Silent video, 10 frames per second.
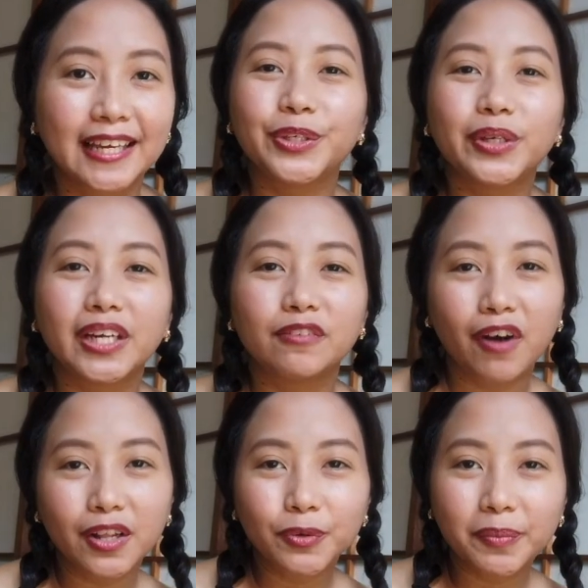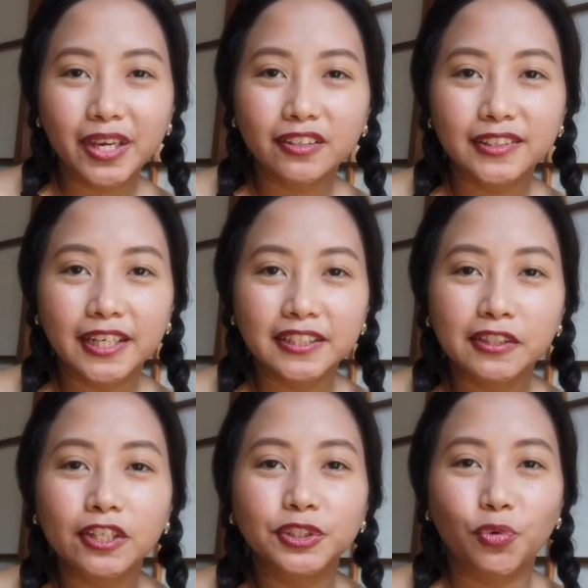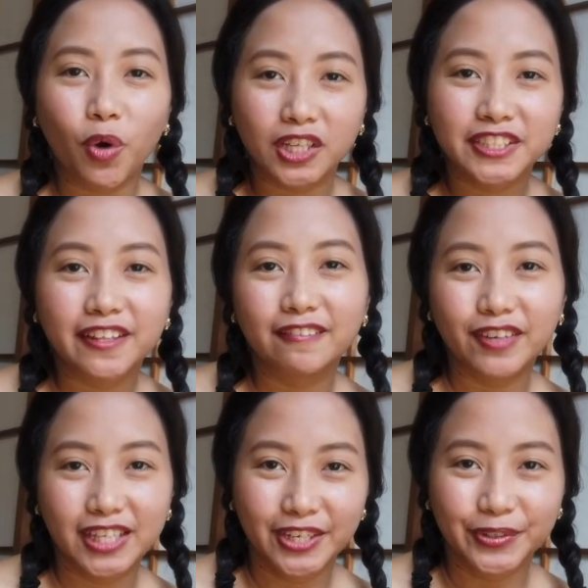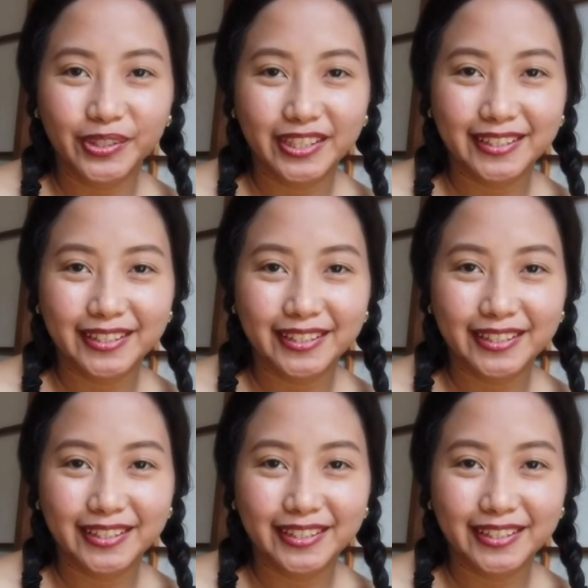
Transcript: You can follow me on TikTok to watch that video.